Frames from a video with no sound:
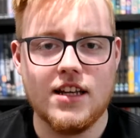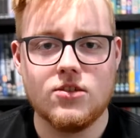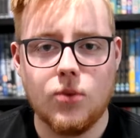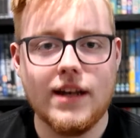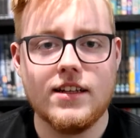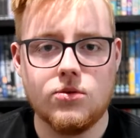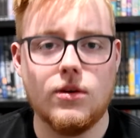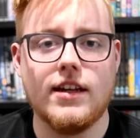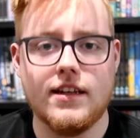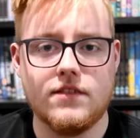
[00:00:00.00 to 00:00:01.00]

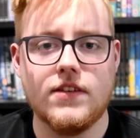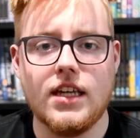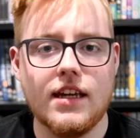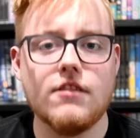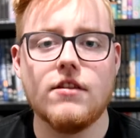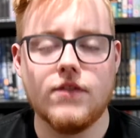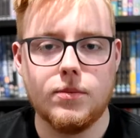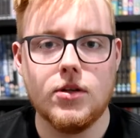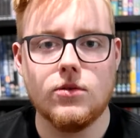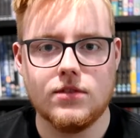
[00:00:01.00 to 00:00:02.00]
2020, is the year of the
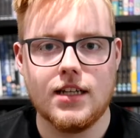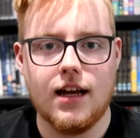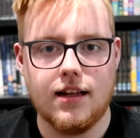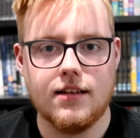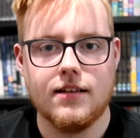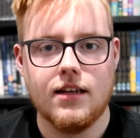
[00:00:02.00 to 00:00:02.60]
Poontang.